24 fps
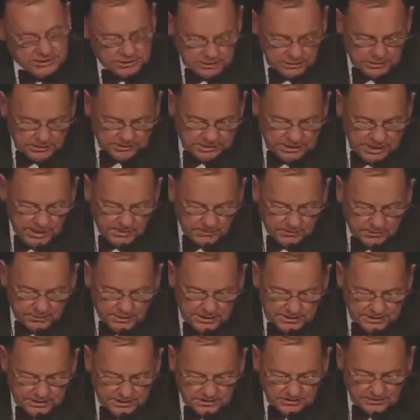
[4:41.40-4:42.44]
Job
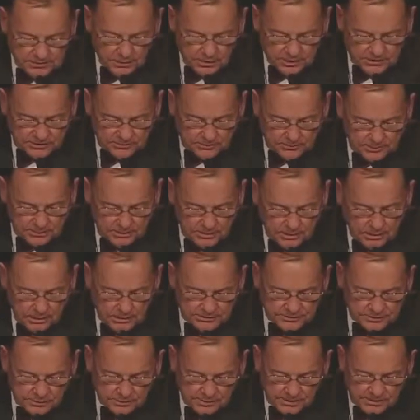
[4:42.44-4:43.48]
creation has also,
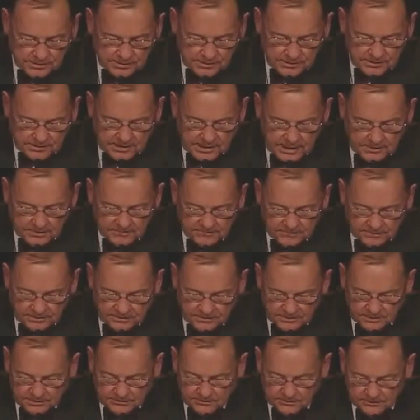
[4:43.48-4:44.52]
also been at the top of
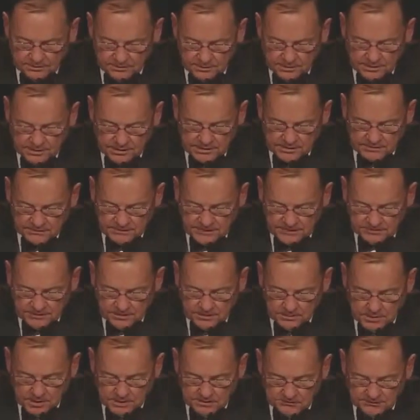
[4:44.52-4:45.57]
his list. During his
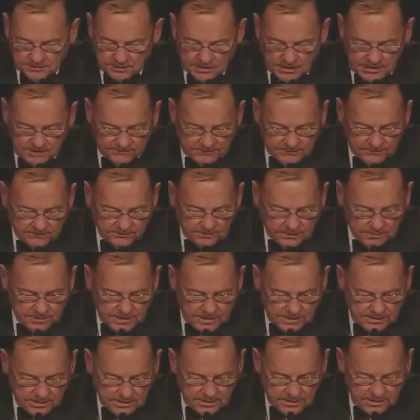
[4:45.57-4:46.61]
seven months in office, the
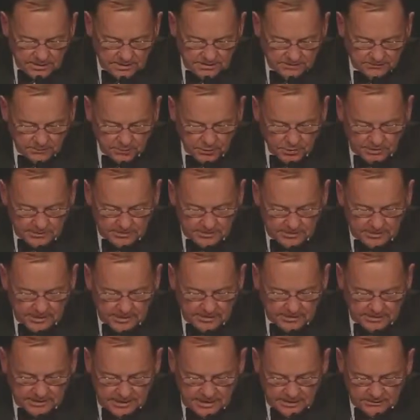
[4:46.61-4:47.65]
mayor has brought
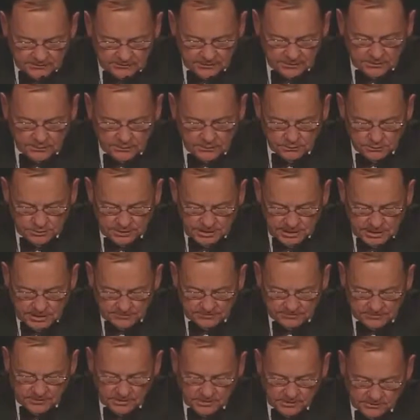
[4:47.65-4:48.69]
10,000 new
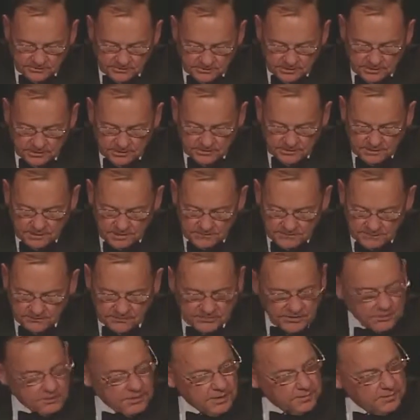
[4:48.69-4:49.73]
jobs to the city from
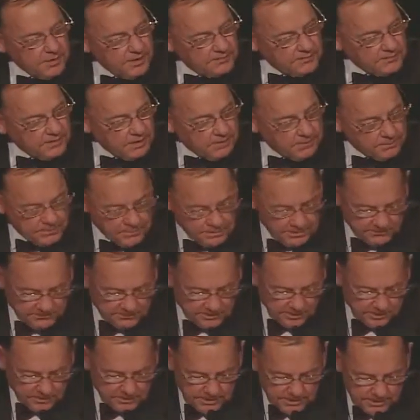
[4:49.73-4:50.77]
some of the best companies
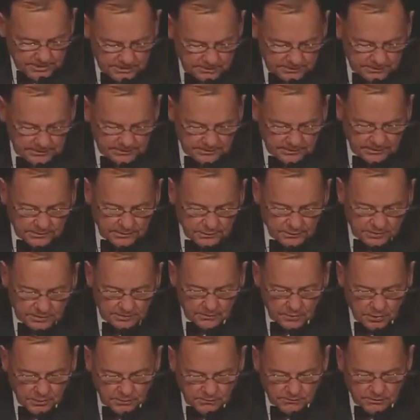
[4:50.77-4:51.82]
in America,
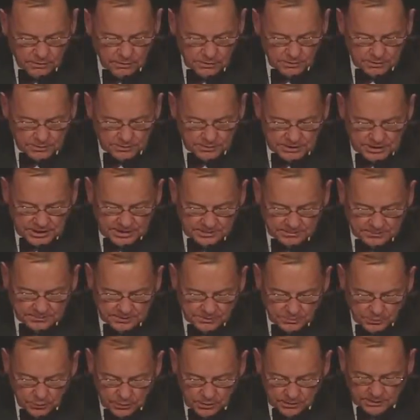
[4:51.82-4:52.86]
including Motorola, JP
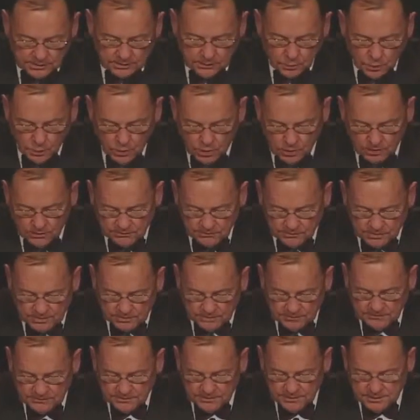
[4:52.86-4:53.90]
Morgan,
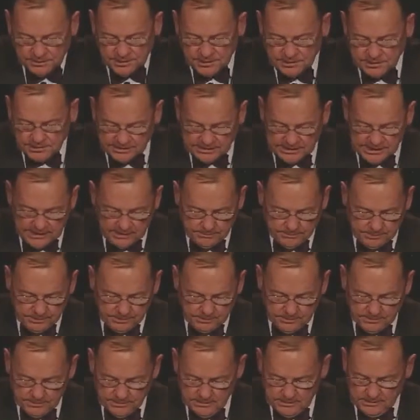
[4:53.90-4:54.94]
Walgreens, GE
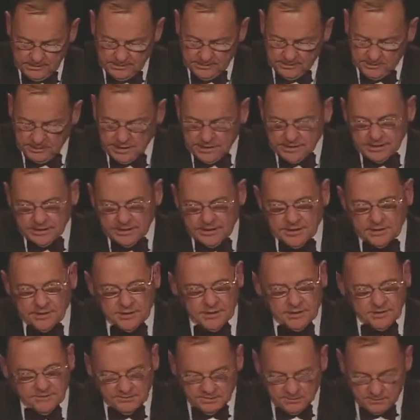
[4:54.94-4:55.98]
Capital, United
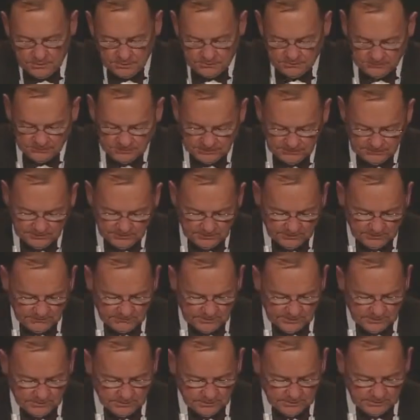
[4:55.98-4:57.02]
Airlines, and most recently,
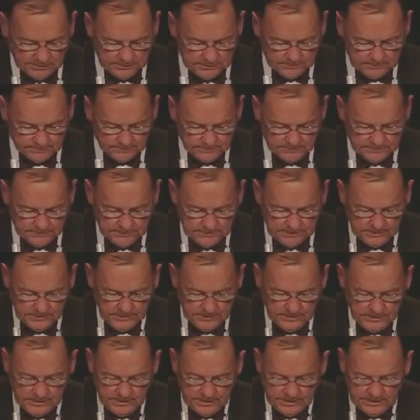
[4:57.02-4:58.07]
Sara Lee.
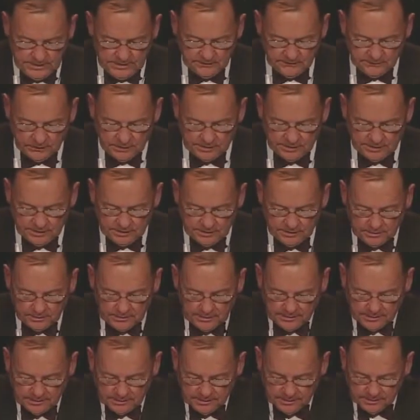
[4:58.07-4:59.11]
He has
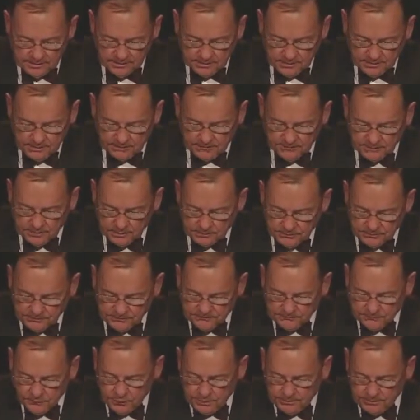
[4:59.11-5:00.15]
articulated a simple
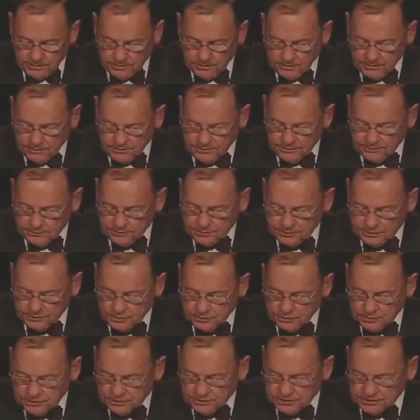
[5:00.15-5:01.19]
formula to
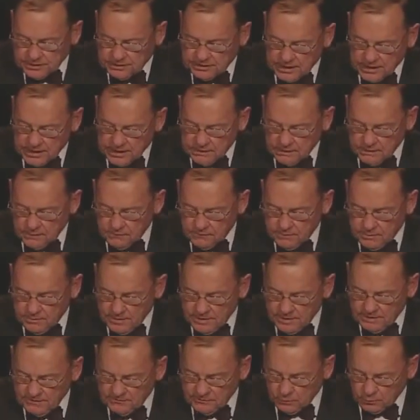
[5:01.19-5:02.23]
ensure that Chicago
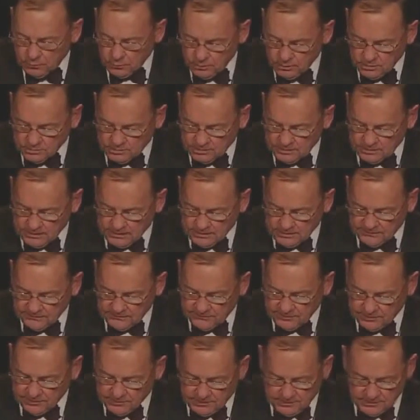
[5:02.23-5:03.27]
remains a world class
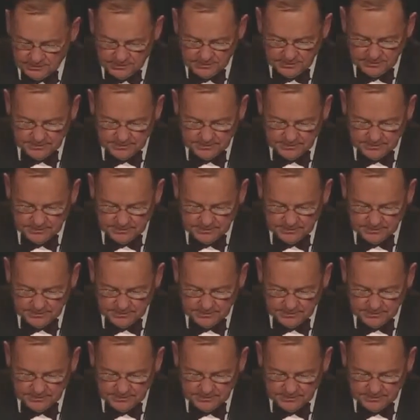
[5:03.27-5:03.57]
city